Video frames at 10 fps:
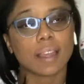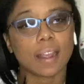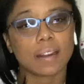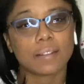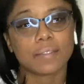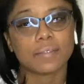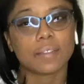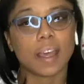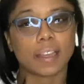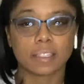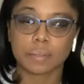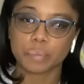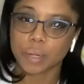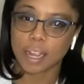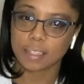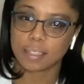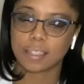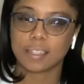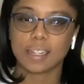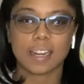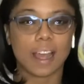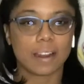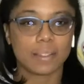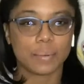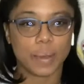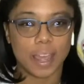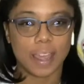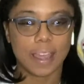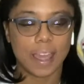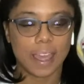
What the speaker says: kind of expressed and out of the way,